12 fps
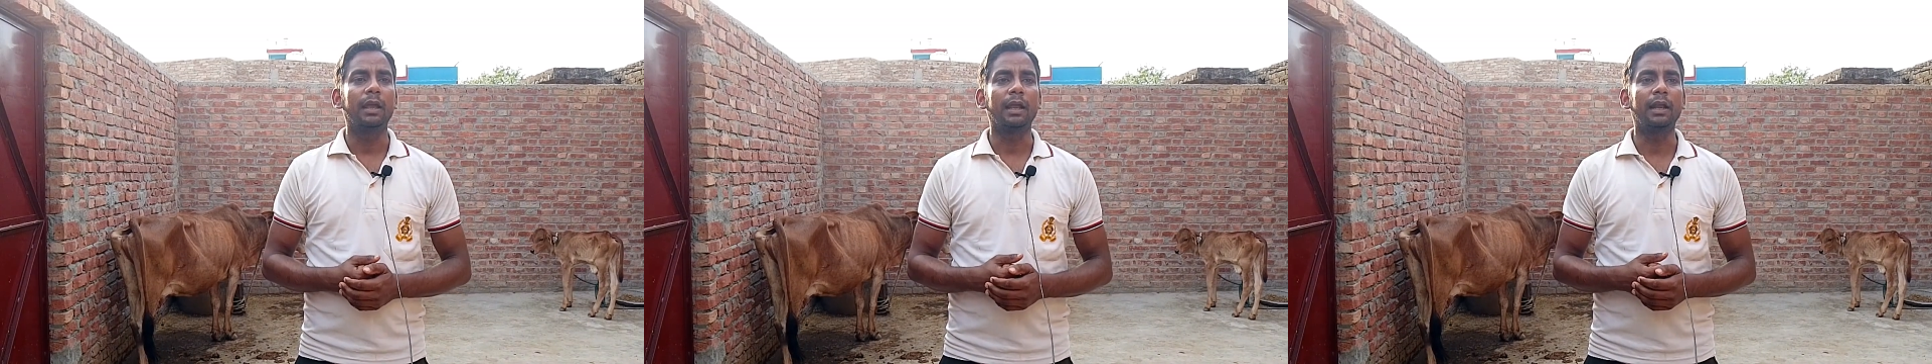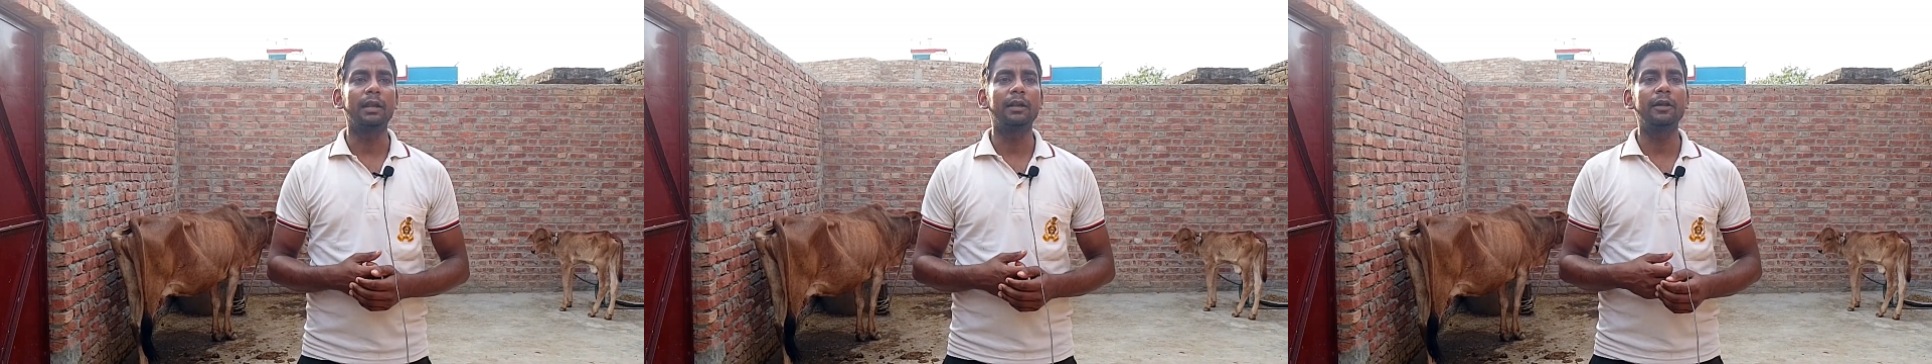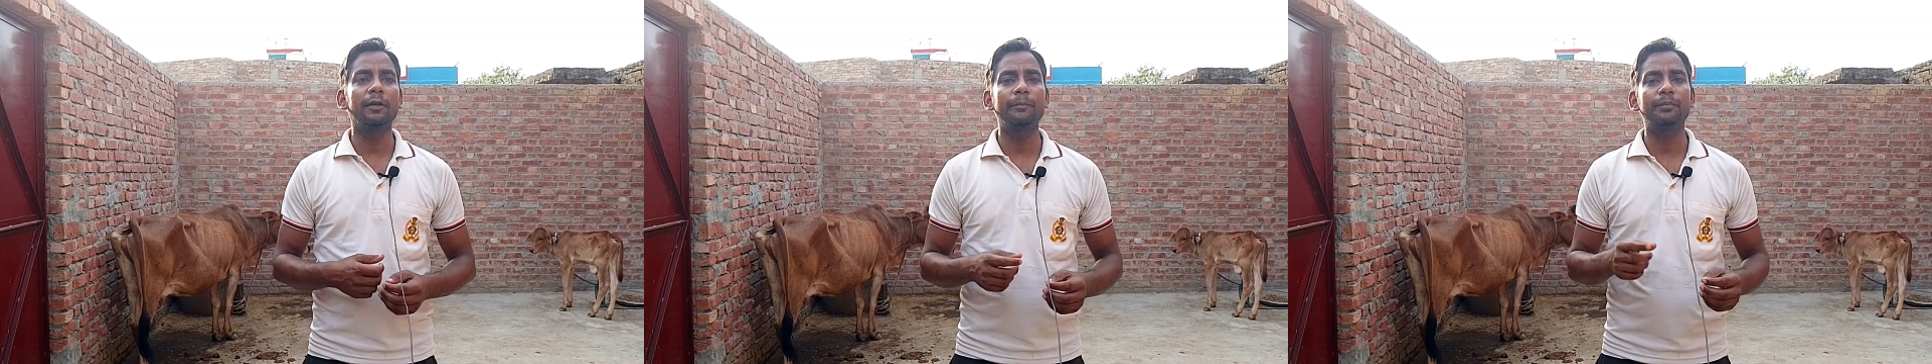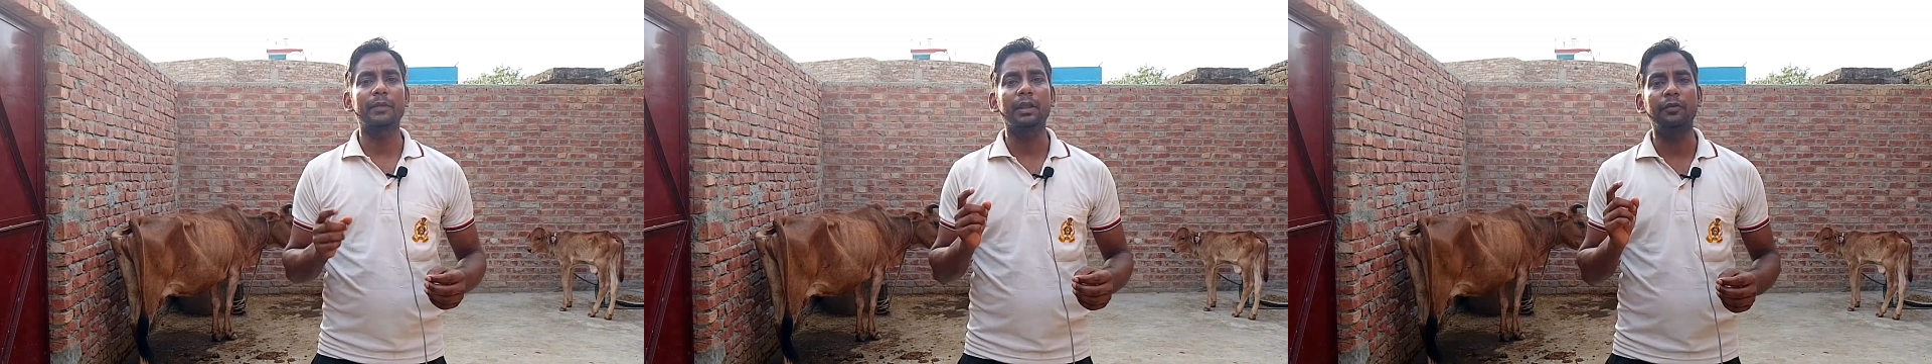And
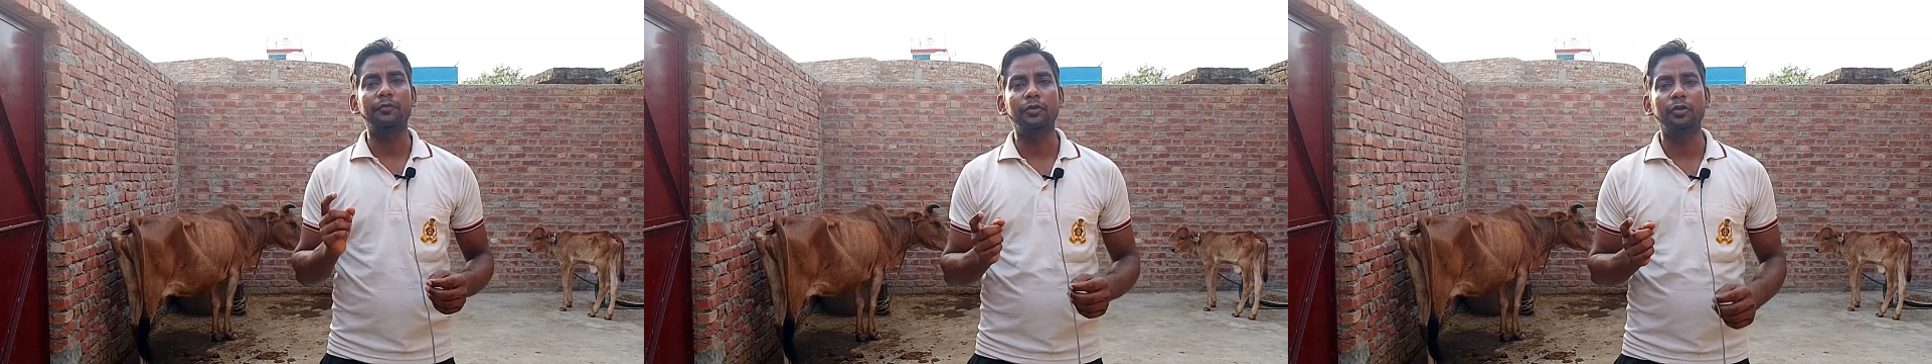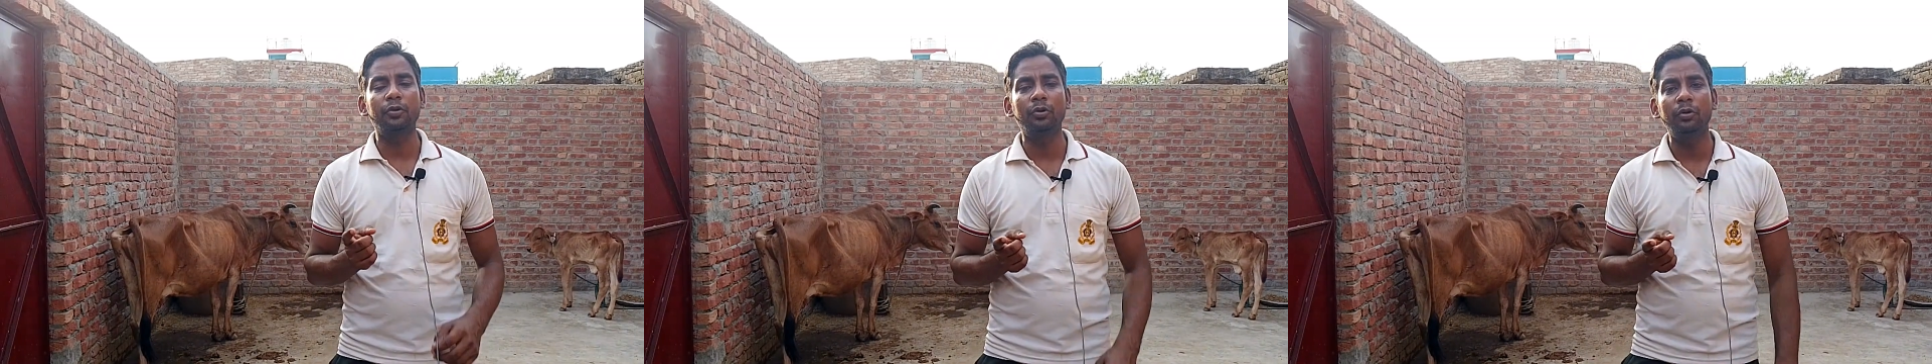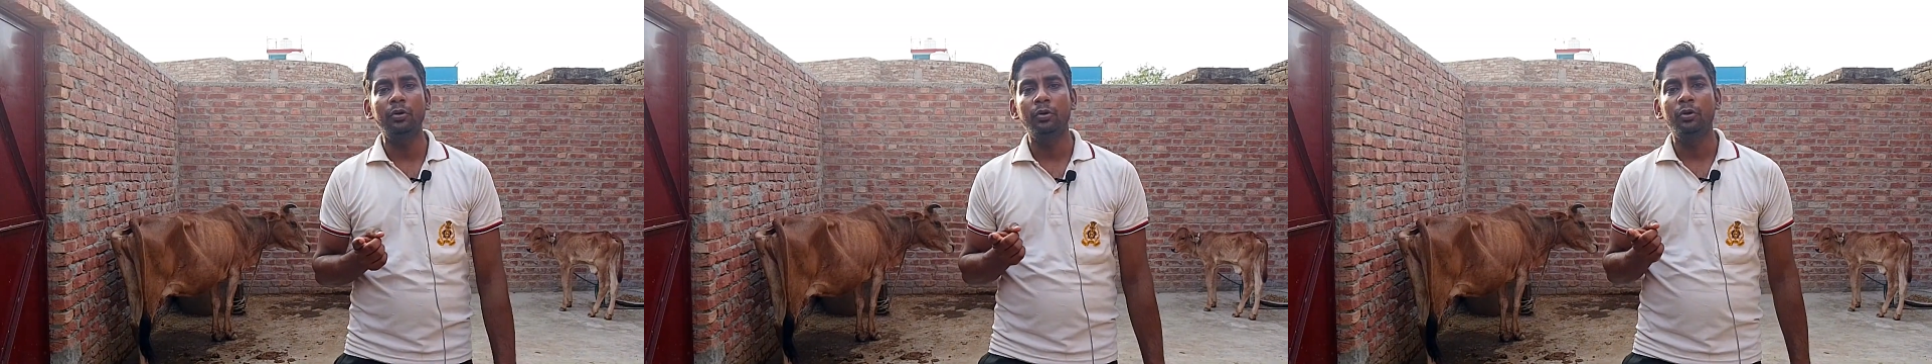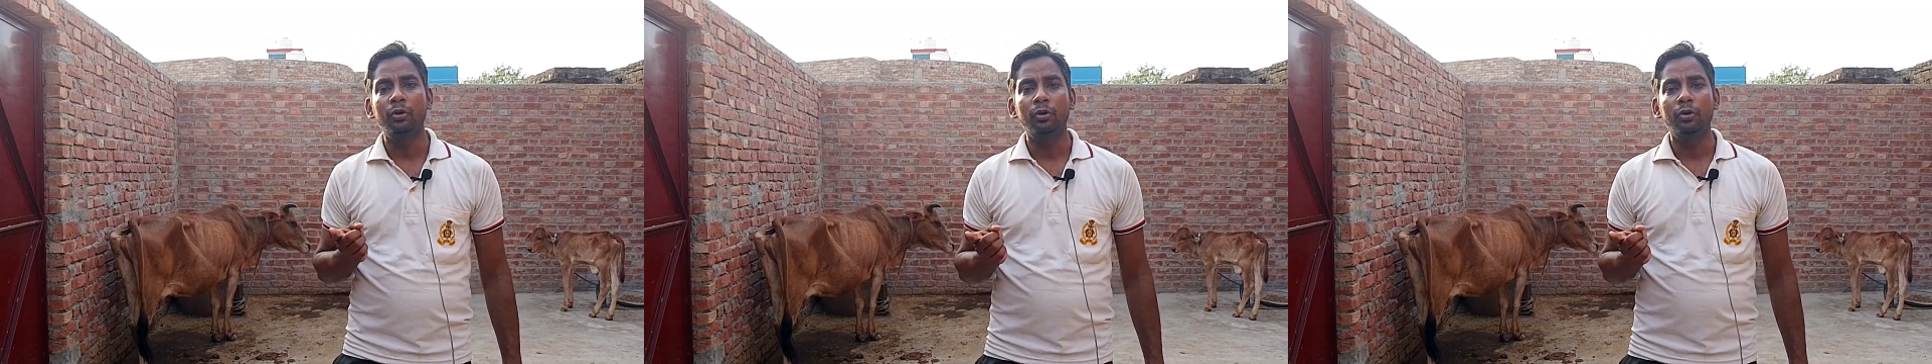if you